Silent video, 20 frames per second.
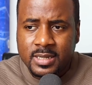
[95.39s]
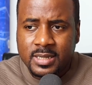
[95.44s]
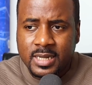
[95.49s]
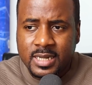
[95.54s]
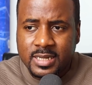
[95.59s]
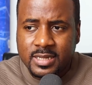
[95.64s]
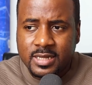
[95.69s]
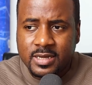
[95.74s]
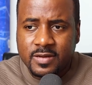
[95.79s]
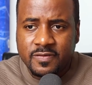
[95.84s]

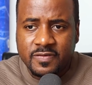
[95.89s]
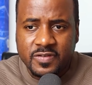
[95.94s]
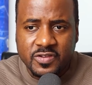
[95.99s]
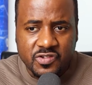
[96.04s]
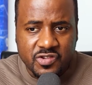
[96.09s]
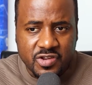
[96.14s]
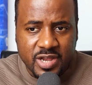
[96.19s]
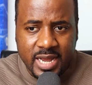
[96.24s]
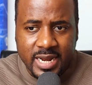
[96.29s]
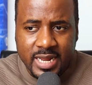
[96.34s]
that the
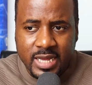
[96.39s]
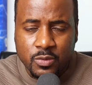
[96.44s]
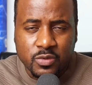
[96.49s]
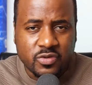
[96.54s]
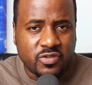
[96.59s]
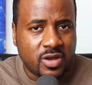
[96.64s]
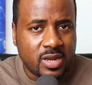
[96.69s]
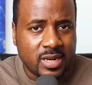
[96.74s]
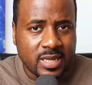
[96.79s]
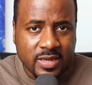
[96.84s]
officiating
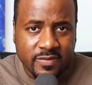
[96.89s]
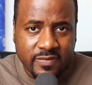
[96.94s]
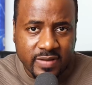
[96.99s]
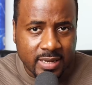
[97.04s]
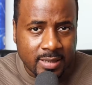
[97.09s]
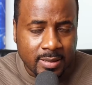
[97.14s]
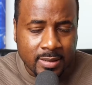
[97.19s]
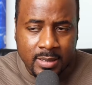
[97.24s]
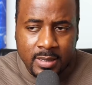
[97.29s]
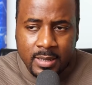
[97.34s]
was
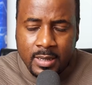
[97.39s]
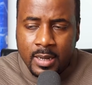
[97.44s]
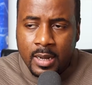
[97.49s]
uneven.